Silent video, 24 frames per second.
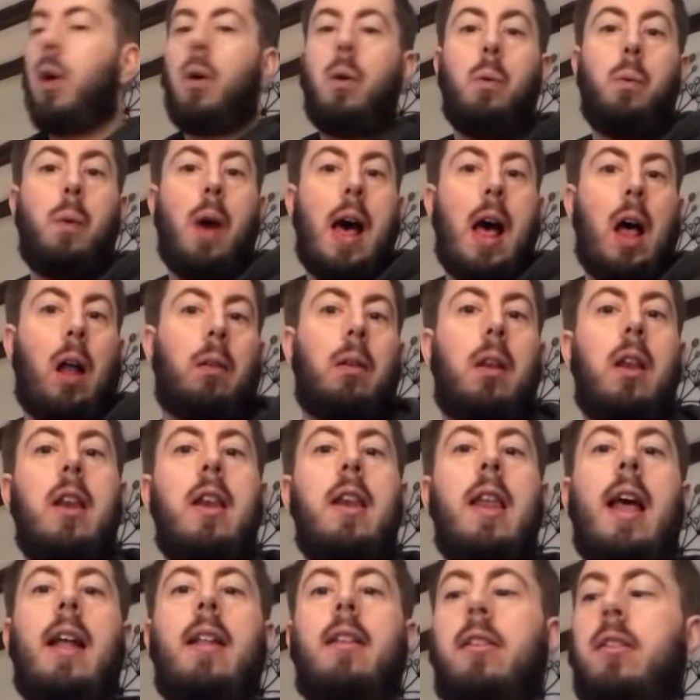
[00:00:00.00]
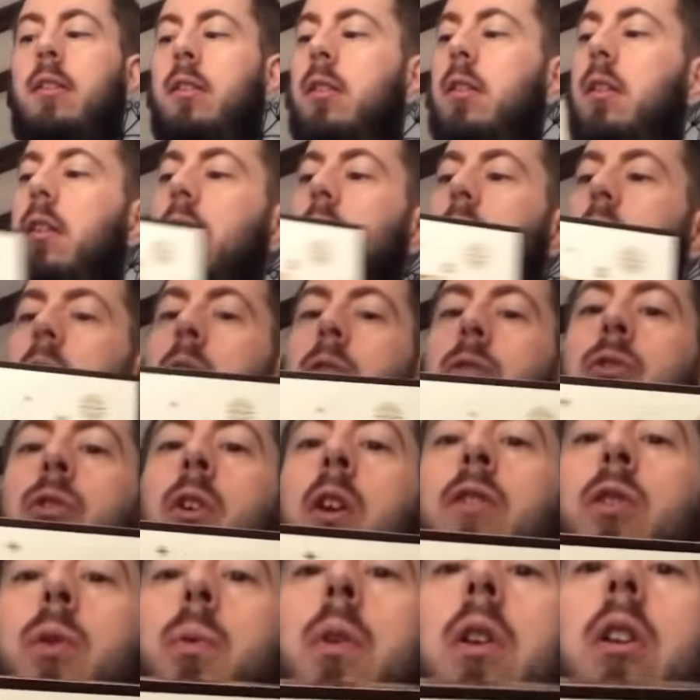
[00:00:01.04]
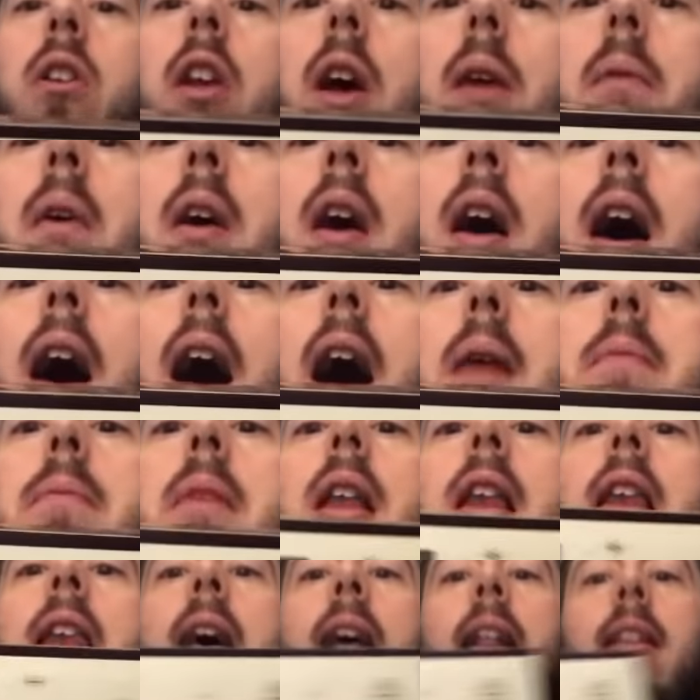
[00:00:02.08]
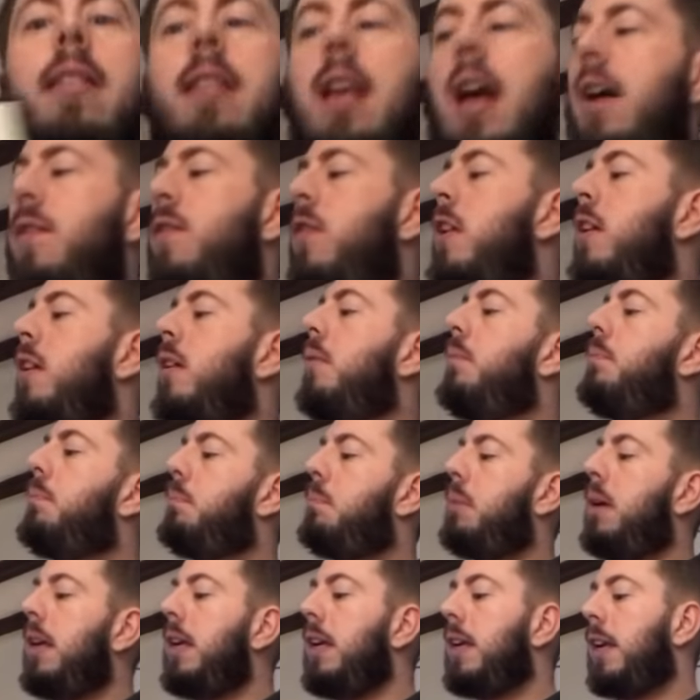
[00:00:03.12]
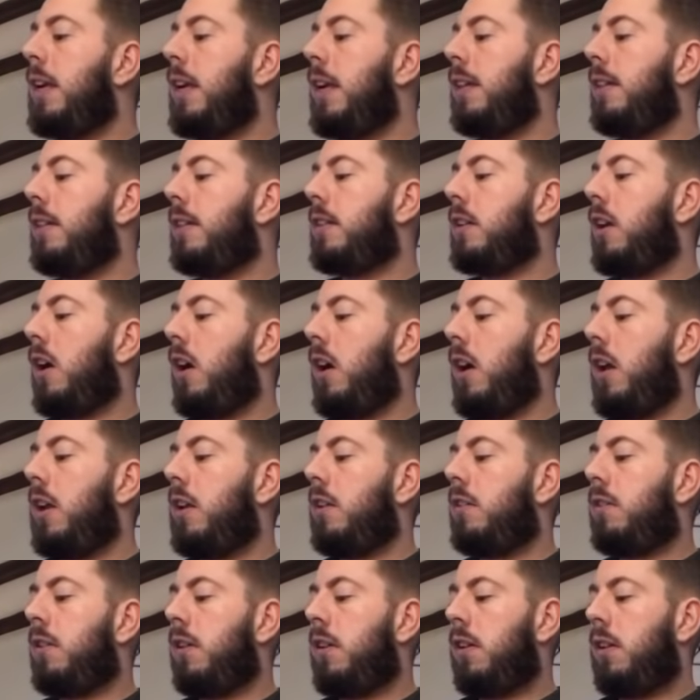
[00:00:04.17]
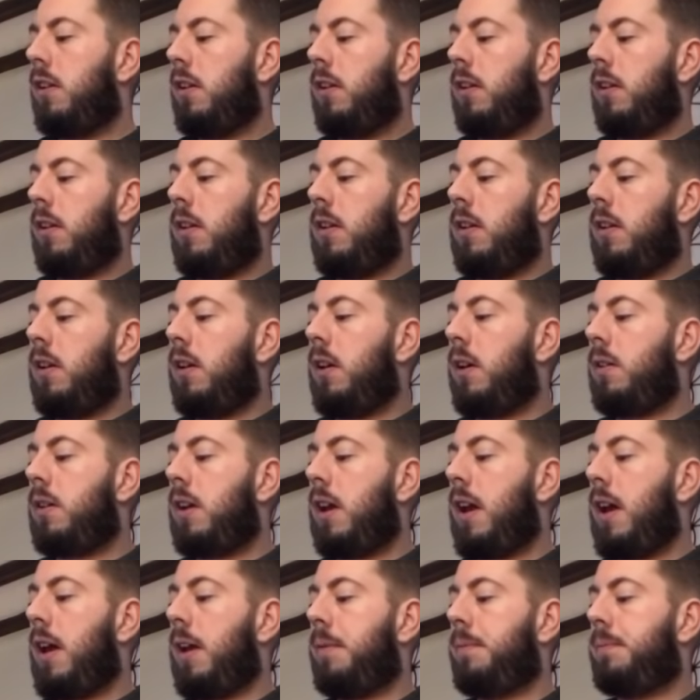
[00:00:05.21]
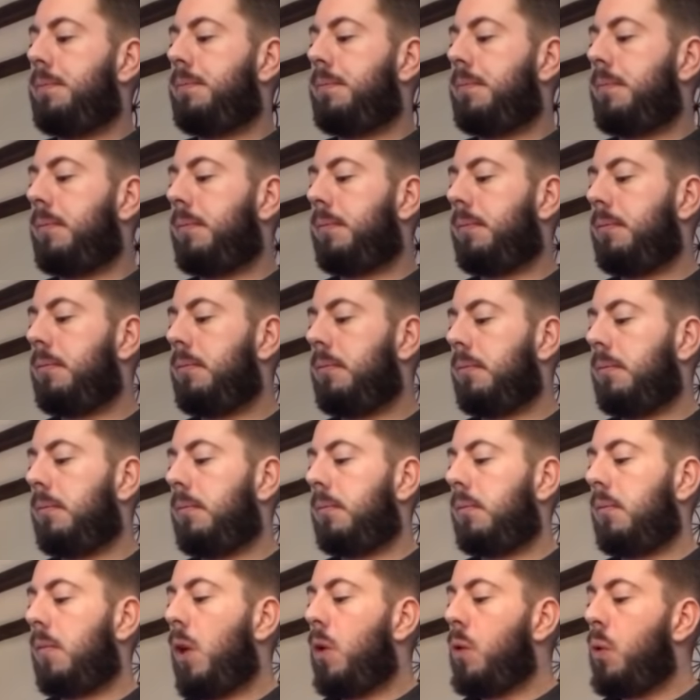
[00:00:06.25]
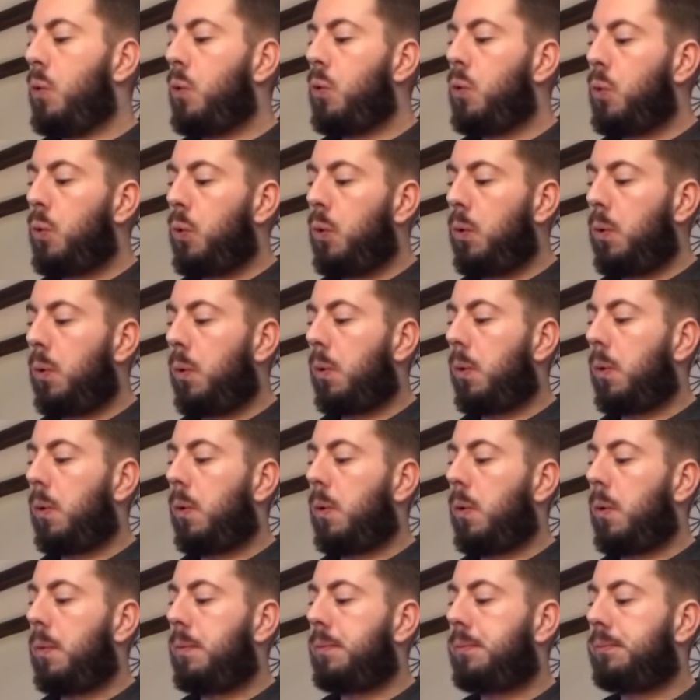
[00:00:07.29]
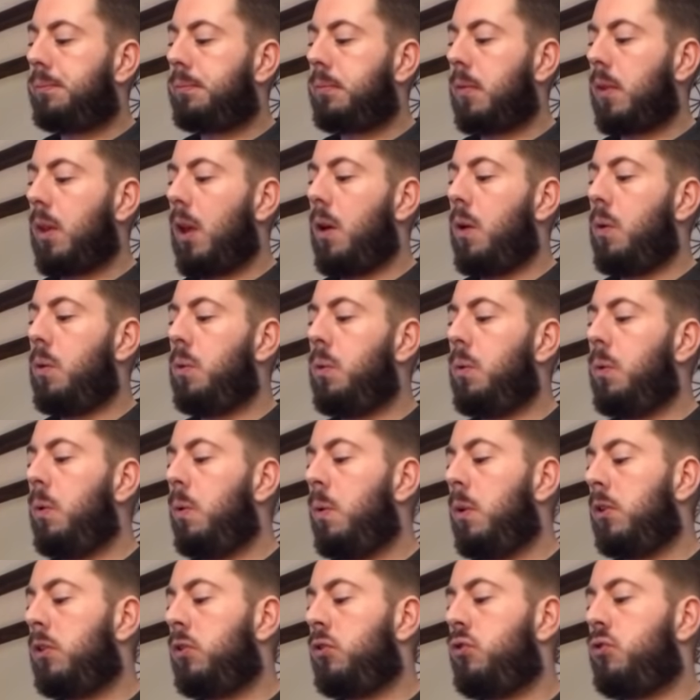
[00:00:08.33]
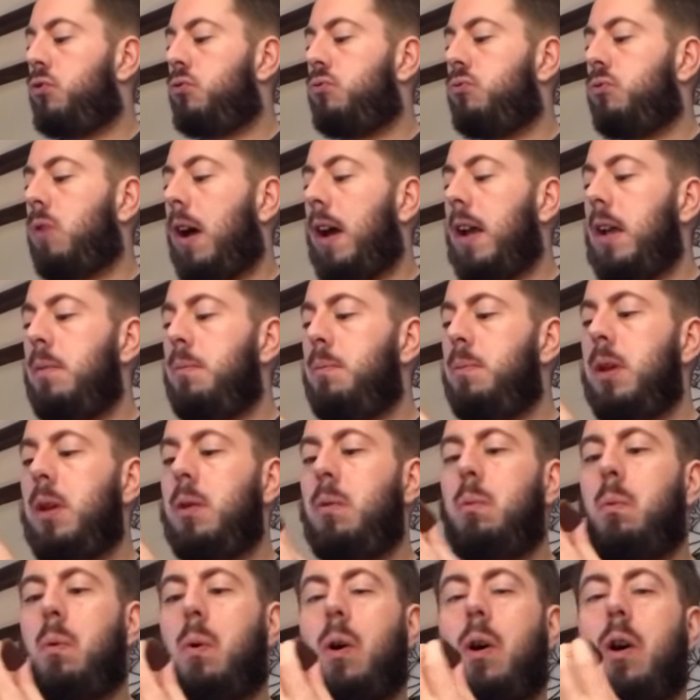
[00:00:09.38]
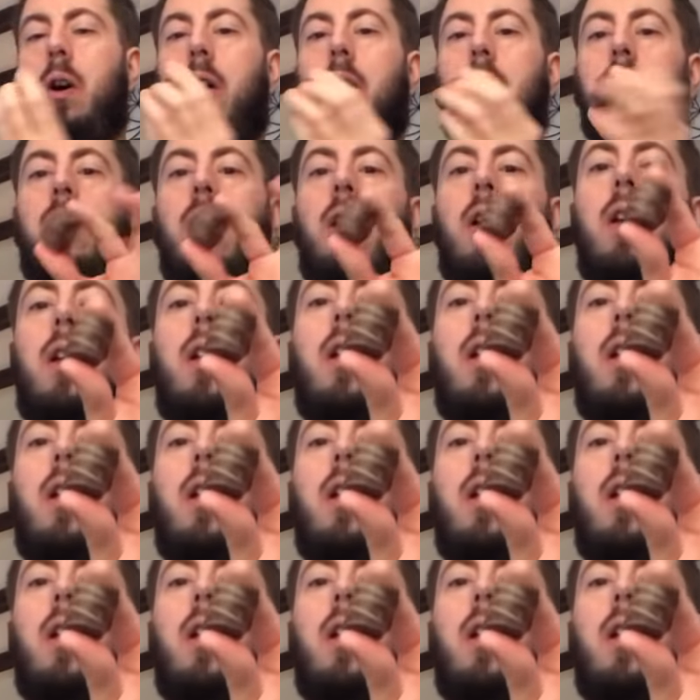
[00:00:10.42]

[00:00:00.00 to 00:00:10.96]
Well, I'll show you the window. Let's have a little peeky inside. Okay. Ooh. Ooh, a stripey one.